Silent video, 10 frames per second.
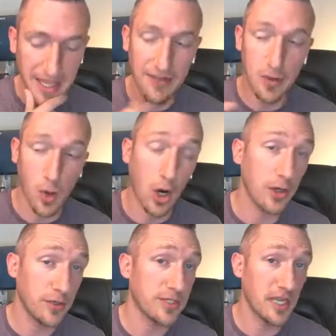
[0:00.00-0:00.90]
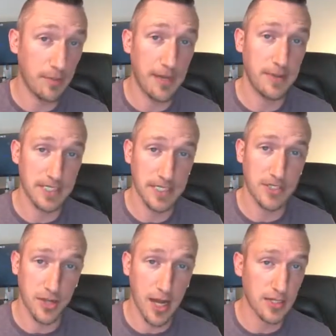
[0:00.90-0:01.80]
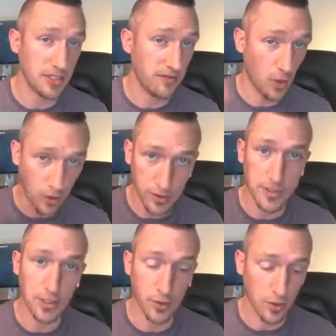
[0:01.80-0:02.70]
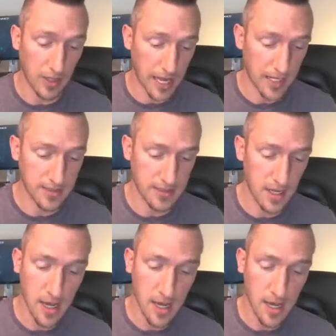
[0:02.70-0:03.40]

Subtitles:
if you aren't using a PPC strategy, if you aren't using Google Ads,